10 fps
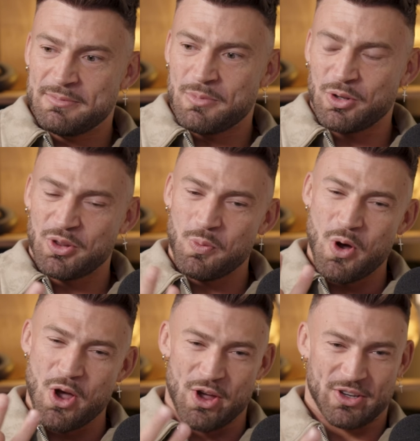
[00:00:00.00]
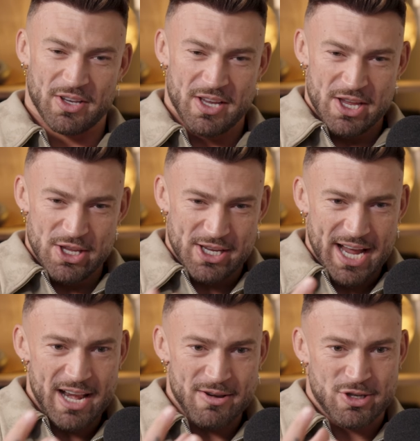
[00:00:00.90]
What's the word? You
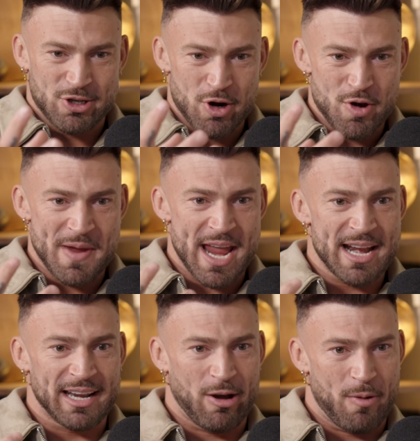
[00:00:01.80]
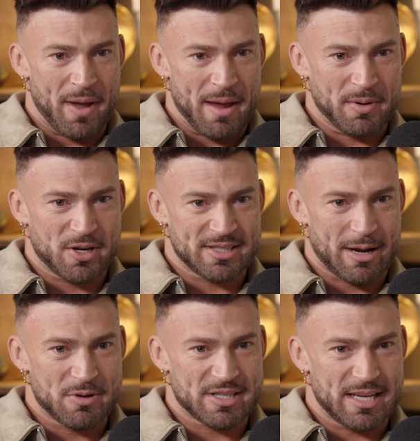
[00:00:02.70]
kind of drew me in a little bit because I
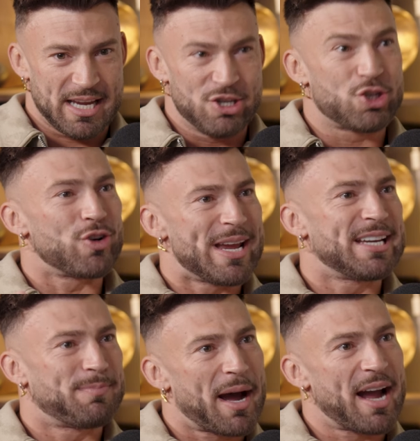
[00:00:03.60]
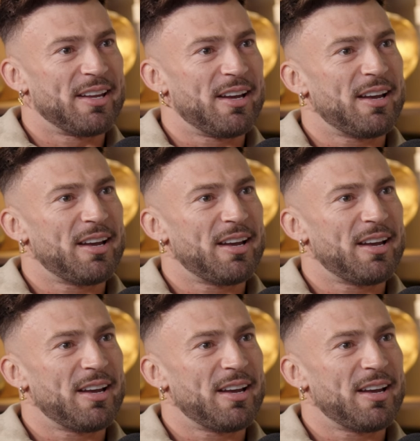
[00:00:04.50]
was intrigued by you